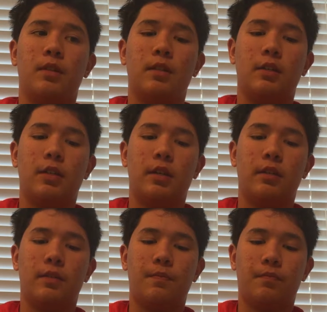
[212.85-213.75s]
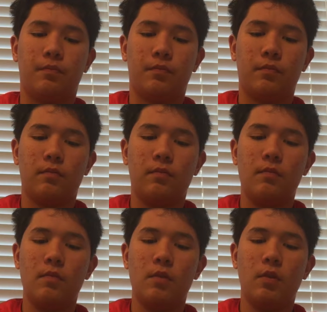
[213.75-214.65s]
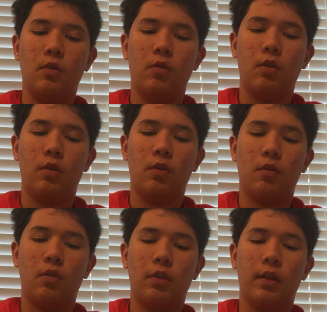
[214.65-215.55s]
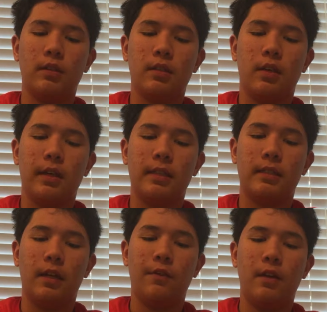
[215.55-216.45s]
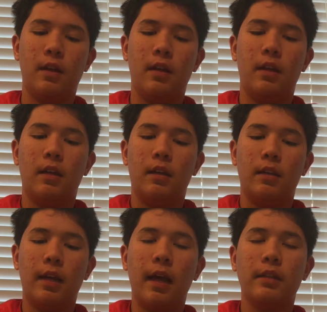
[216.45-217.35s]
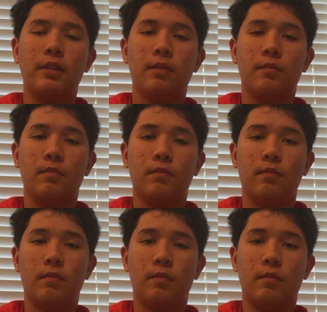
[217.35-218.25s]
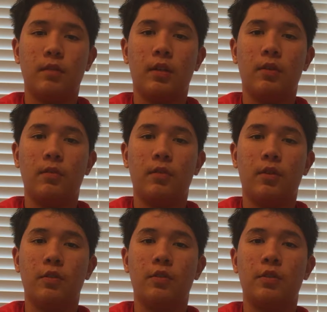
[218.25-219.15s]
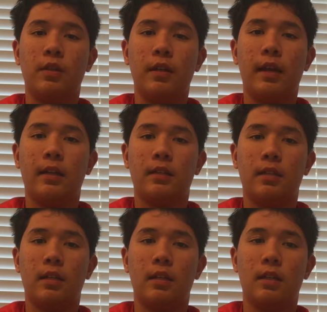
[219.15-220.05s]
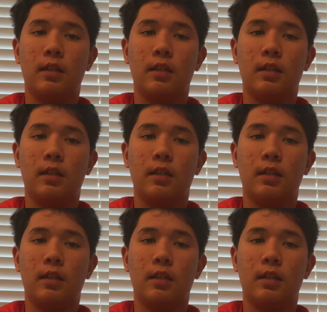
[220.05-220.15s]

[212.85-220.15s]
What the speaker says: such as organs and all that stuff, that goes into the next